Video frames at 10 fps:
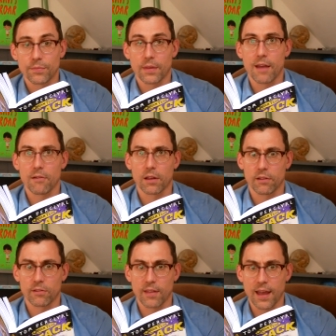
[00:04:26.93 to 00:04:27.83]
Erica
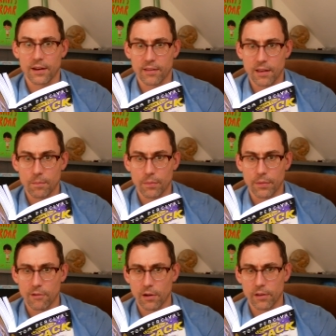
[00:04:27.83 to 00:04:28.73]
stared at him,
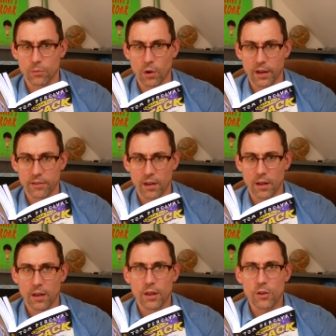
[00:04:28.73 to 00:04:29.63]
her eyes wide.
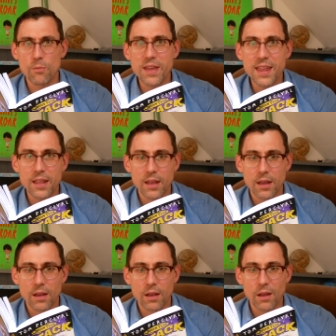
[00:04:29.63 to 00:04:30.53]
You mean
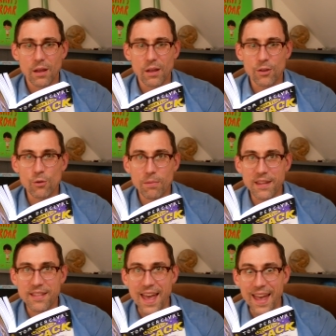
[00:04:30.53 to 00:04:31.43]
you'd be
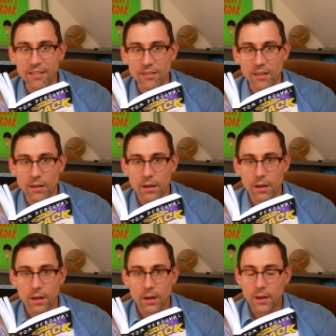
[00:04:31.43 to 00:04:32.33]
dead?
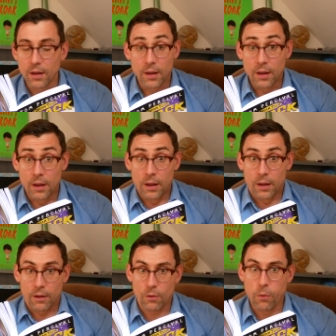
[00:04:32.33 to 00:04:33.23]

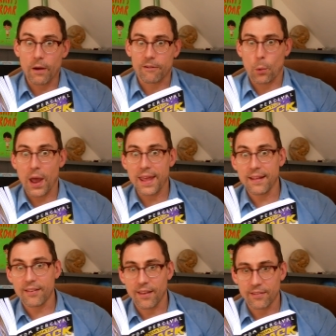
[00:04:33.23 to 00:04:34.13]
Good work,
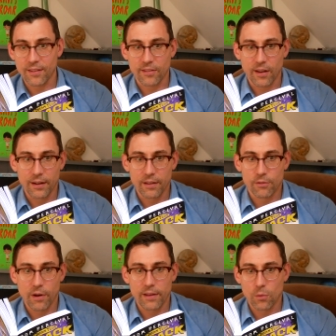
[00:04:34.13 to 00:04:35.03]
Wade, said Silas,
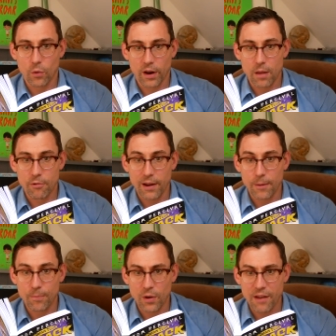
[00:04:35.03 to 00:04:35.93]
raising one eyebrow.
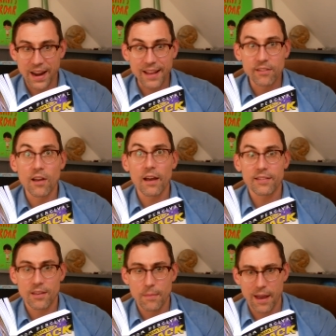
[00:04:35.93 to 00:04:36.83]
You'll have an
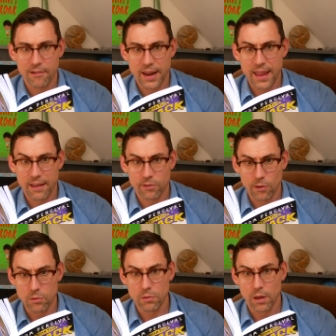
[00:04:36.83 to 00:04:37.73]
anxiety mare in here
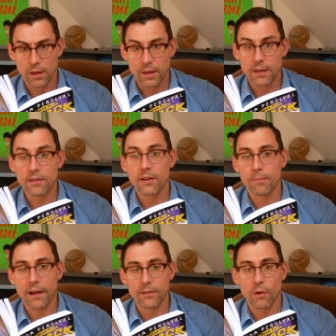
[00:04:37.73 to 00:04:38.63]
soon. He turned
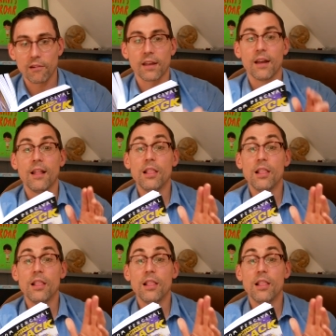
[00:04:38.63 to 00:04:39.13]
back to Erica.